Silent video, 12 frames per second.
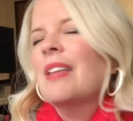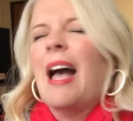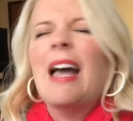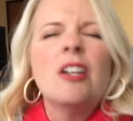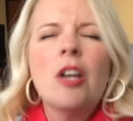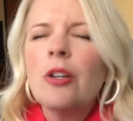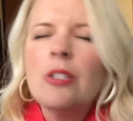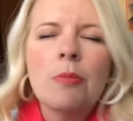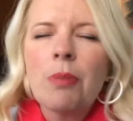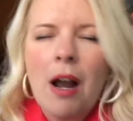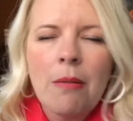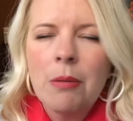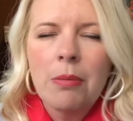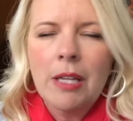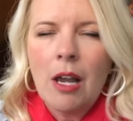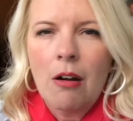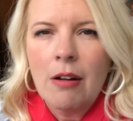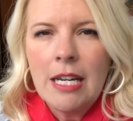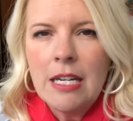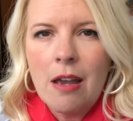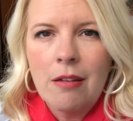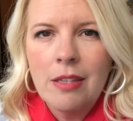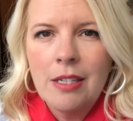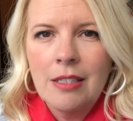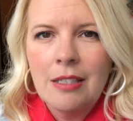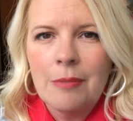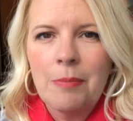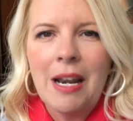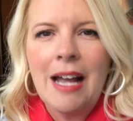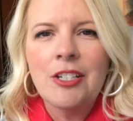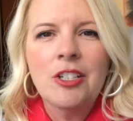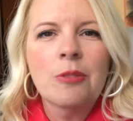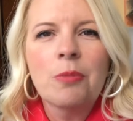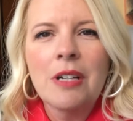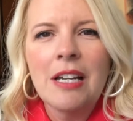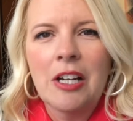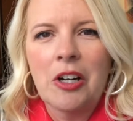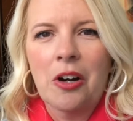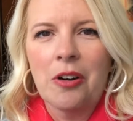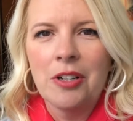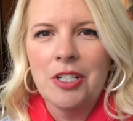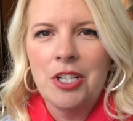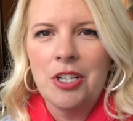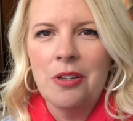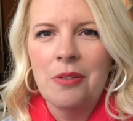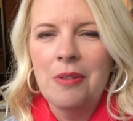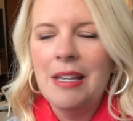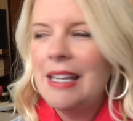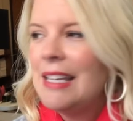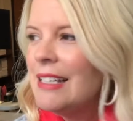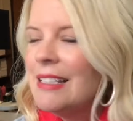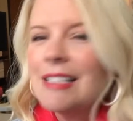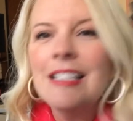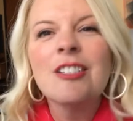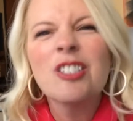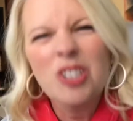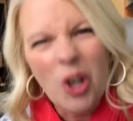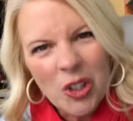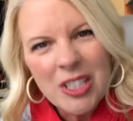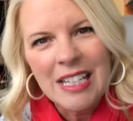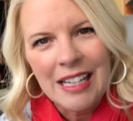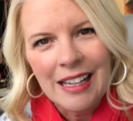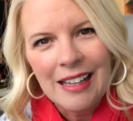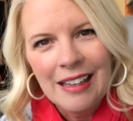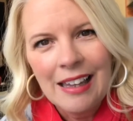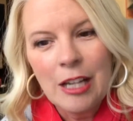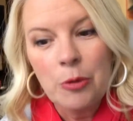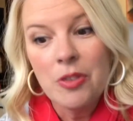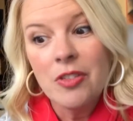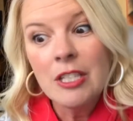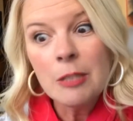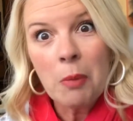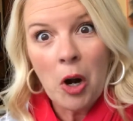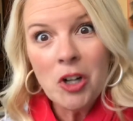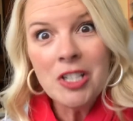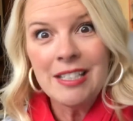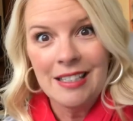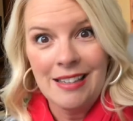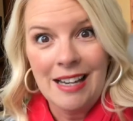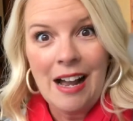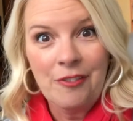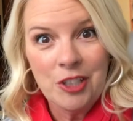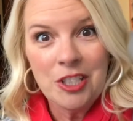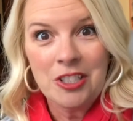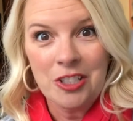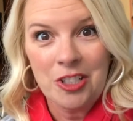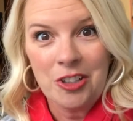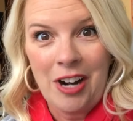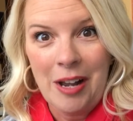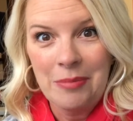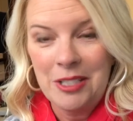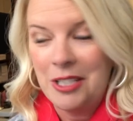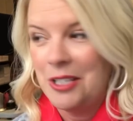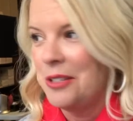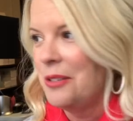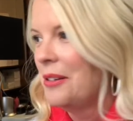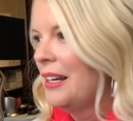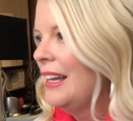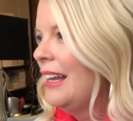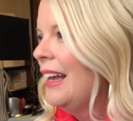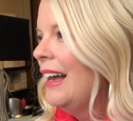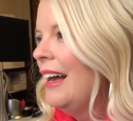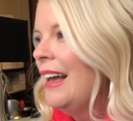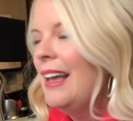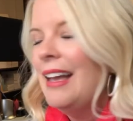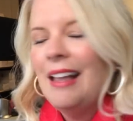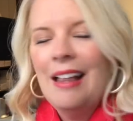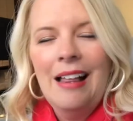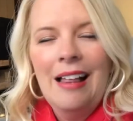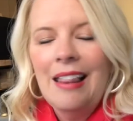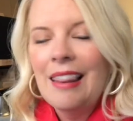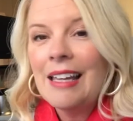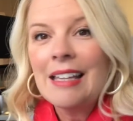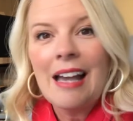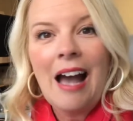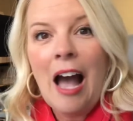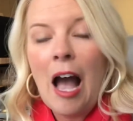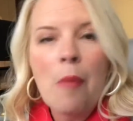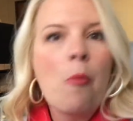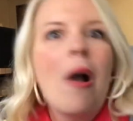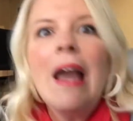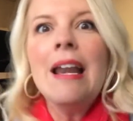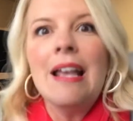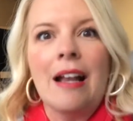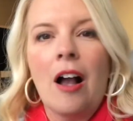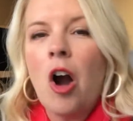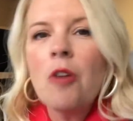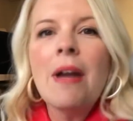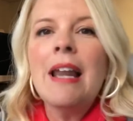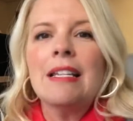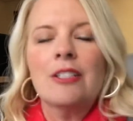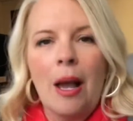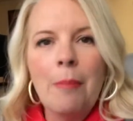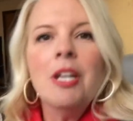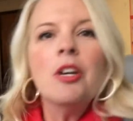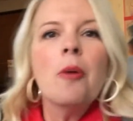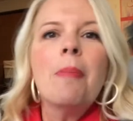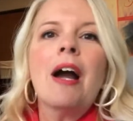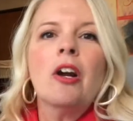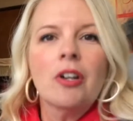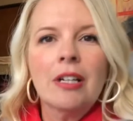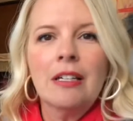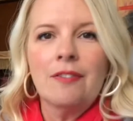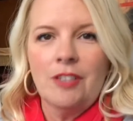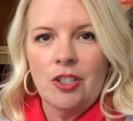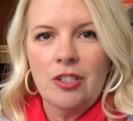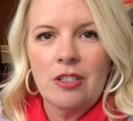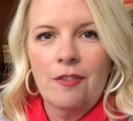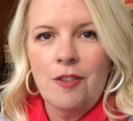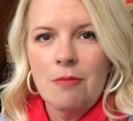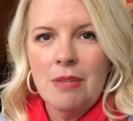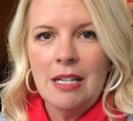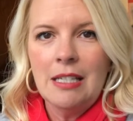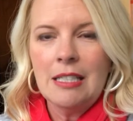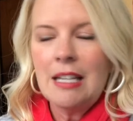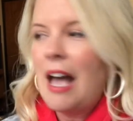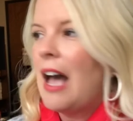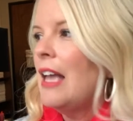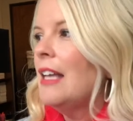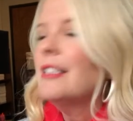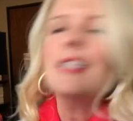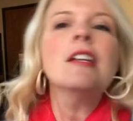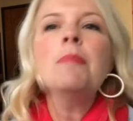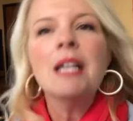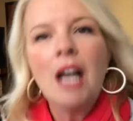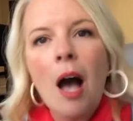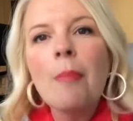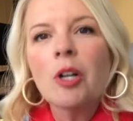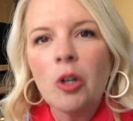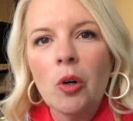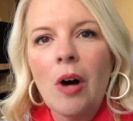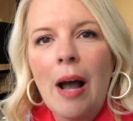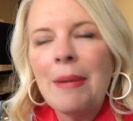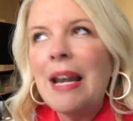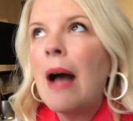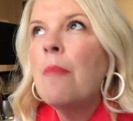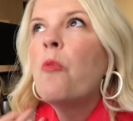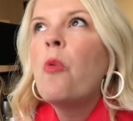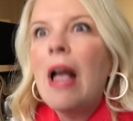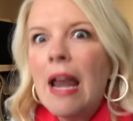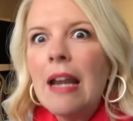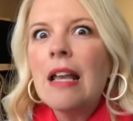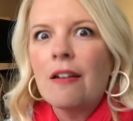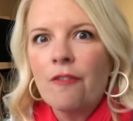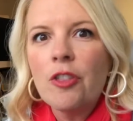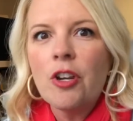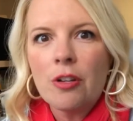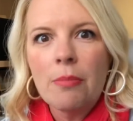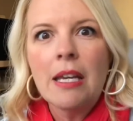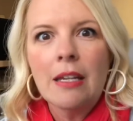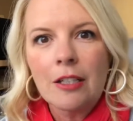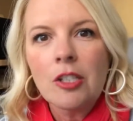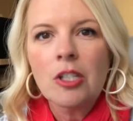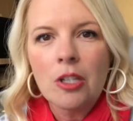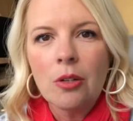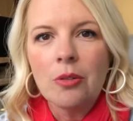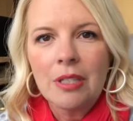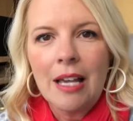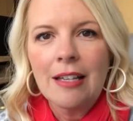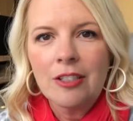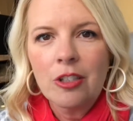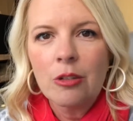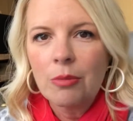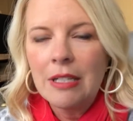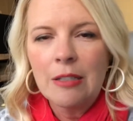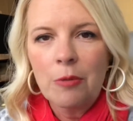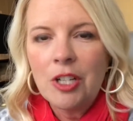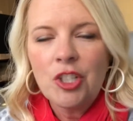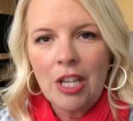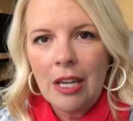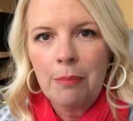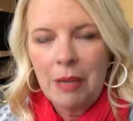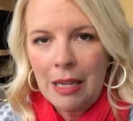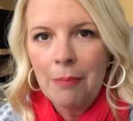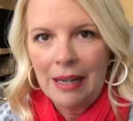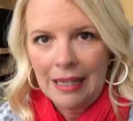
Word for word: I know you probably already know this, but I just want to encourage you. It is insulting. Like when this person that I've just described to you like I- am waiting already so i'm going to go buy her a gift in just a few minutes it's going to be comical i mean i'm waiting for there to be an excuse as to the reason why she can't keep my